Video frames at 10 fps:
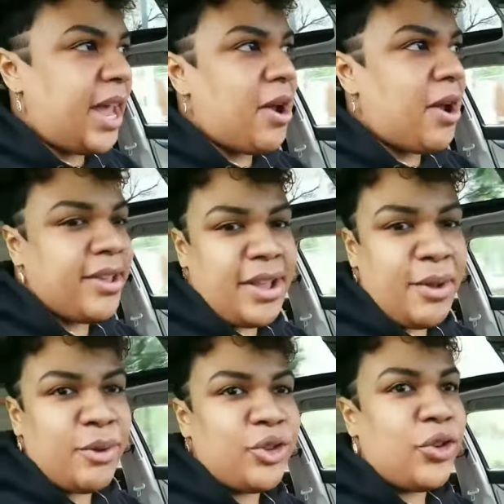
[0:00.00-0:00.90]
areas,
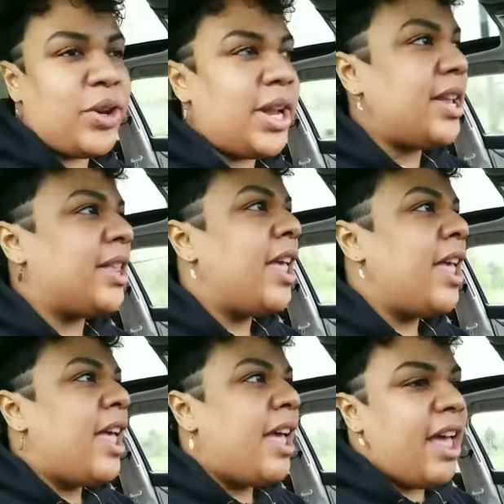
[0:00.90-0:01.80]
those streets,
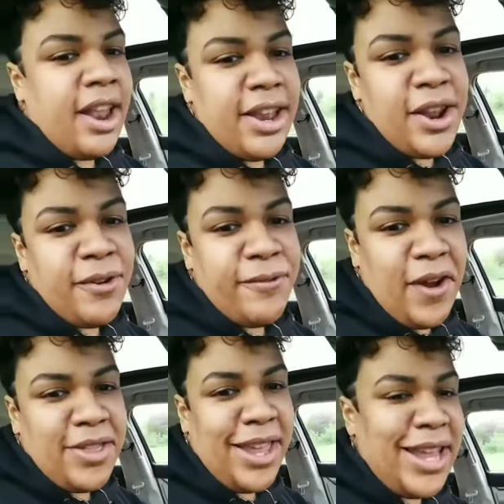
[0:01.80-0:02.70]
and a little
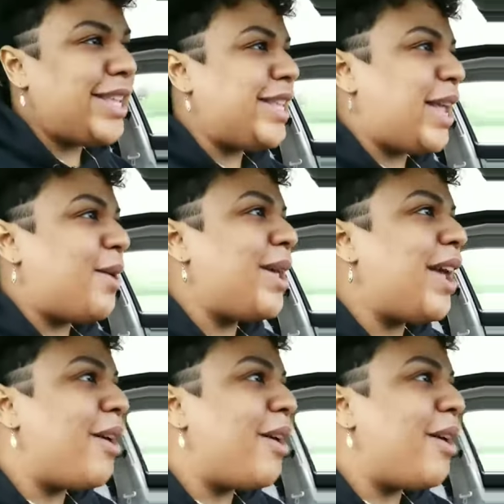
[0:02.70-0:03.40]
further east. So we